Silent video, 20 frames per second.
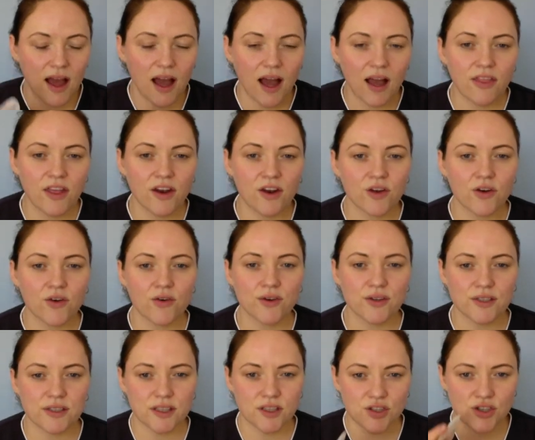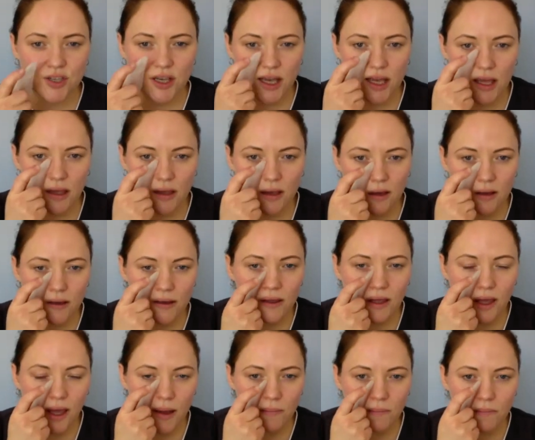And then across the cheek,
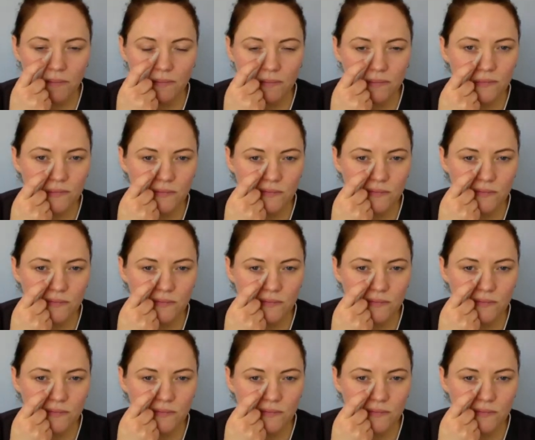again,